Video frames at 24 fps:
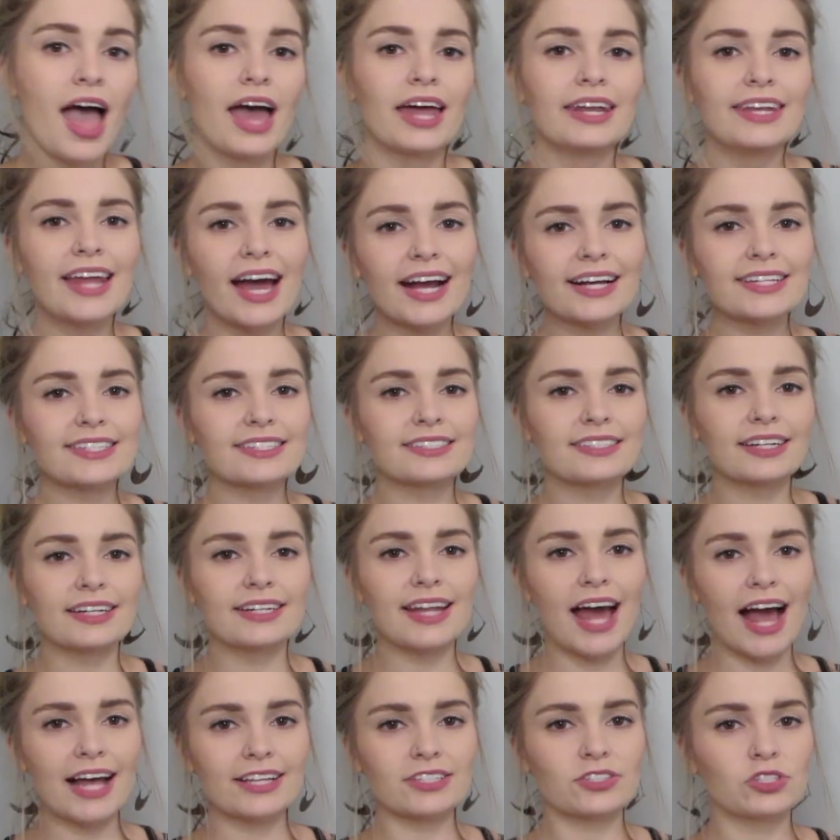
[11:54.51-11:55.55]
Next,
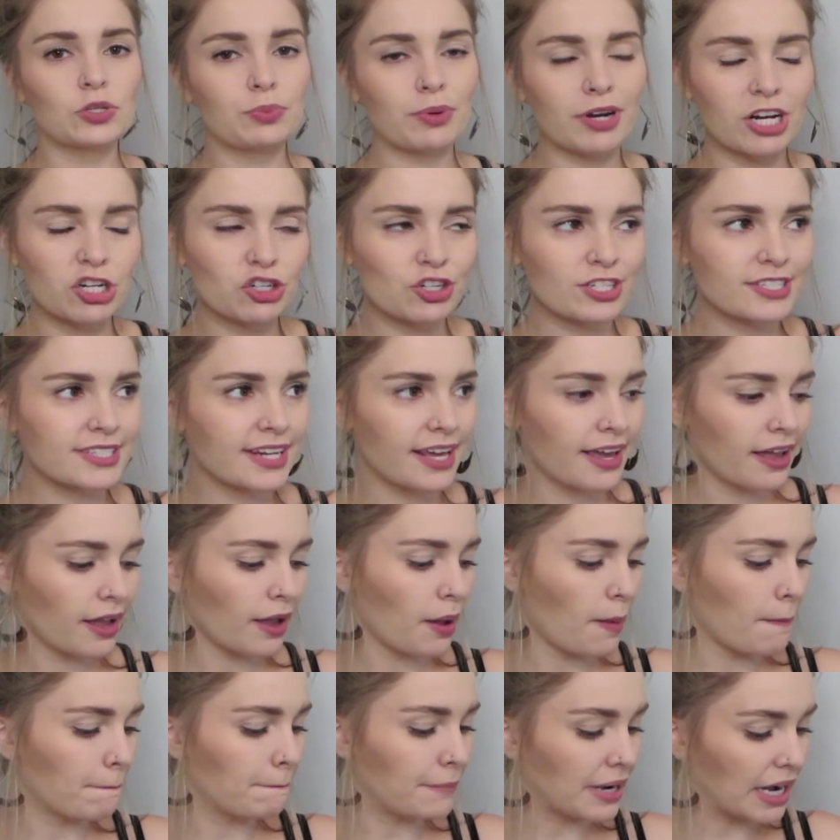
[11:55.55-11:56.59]
not super
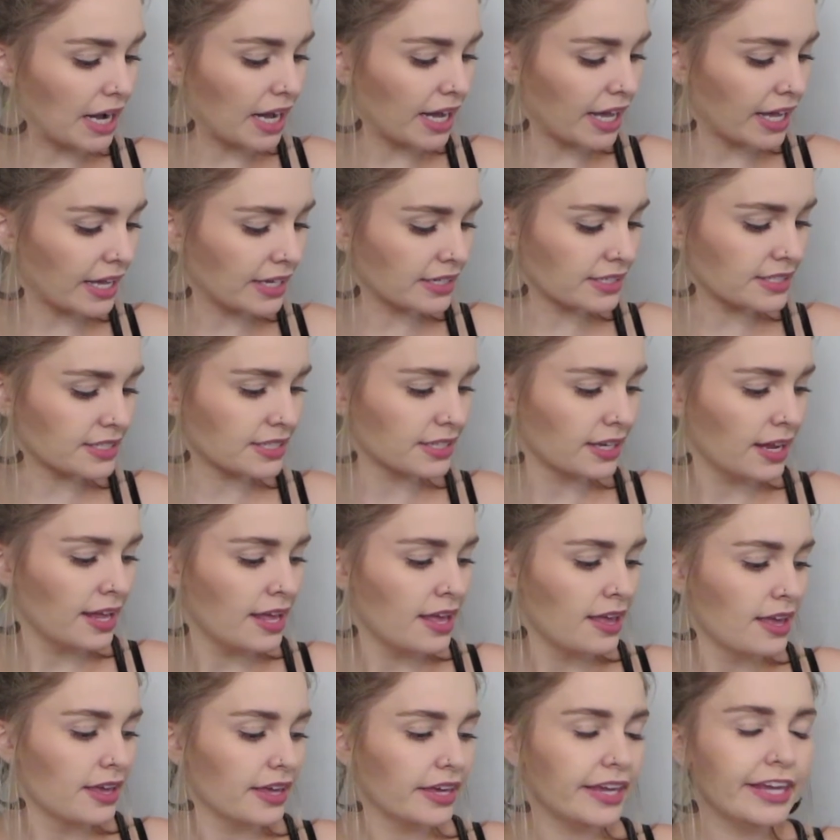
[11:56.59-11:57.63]
interesting, but
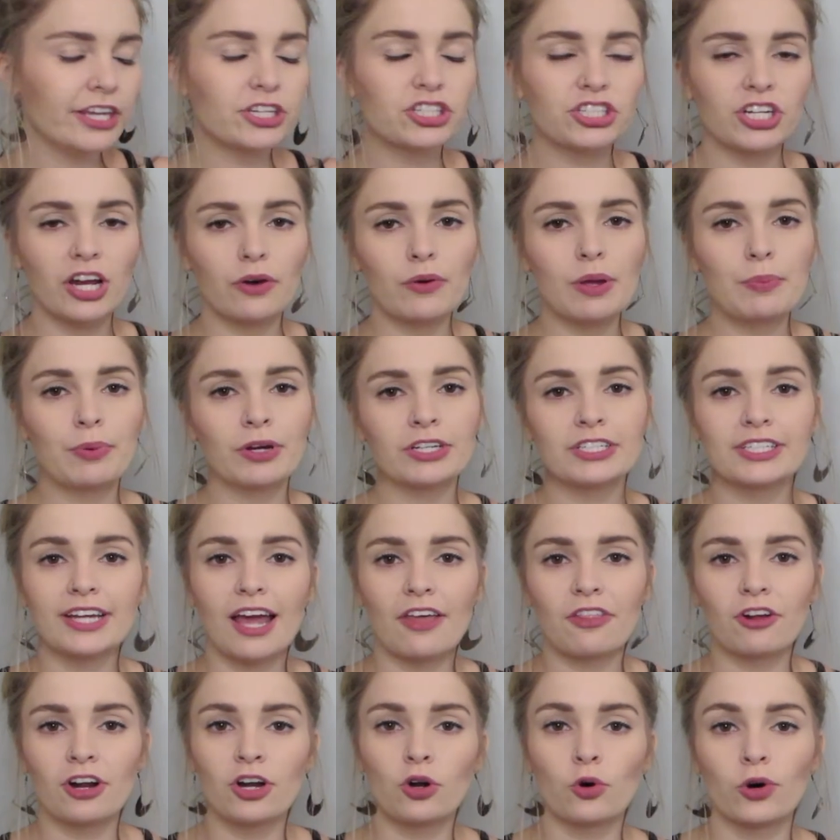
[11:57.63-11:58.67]
each year we put
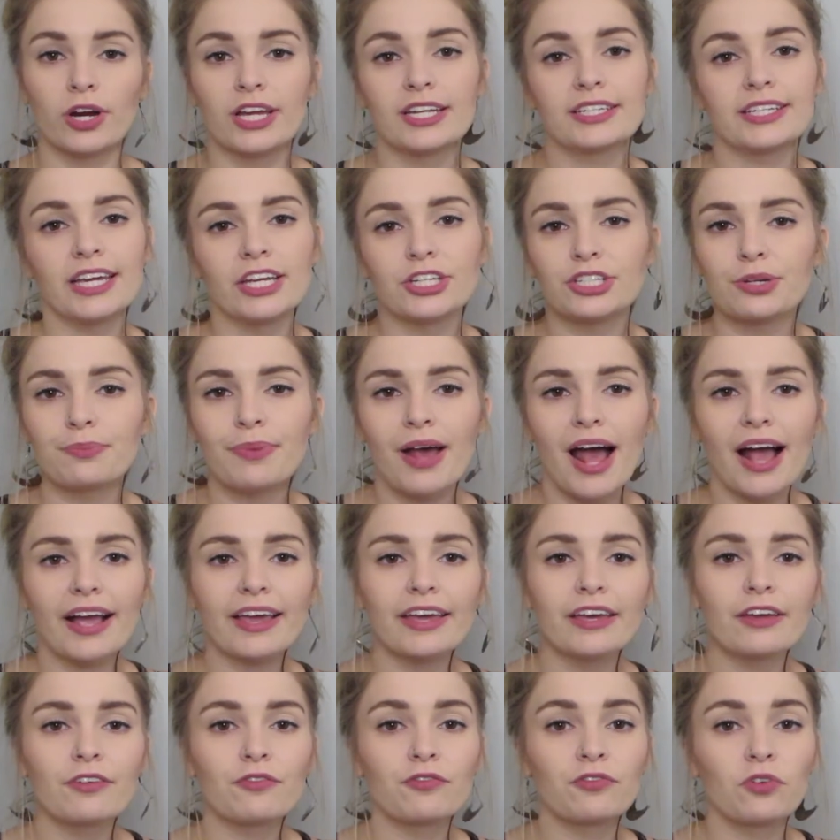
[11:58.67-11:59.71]
together an orientation
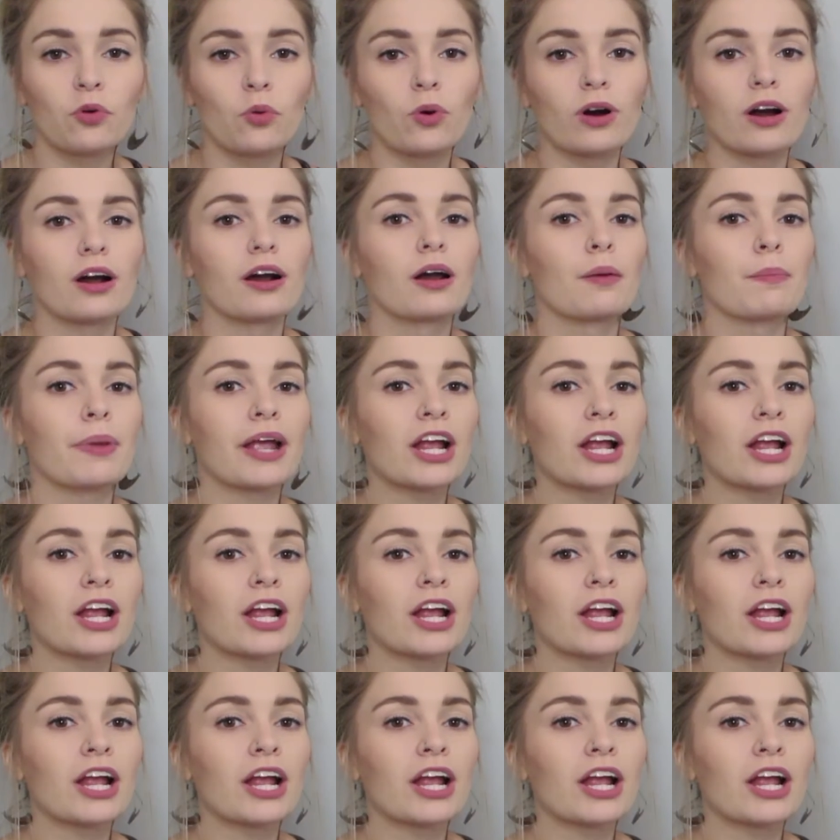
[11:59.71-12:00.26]
packet for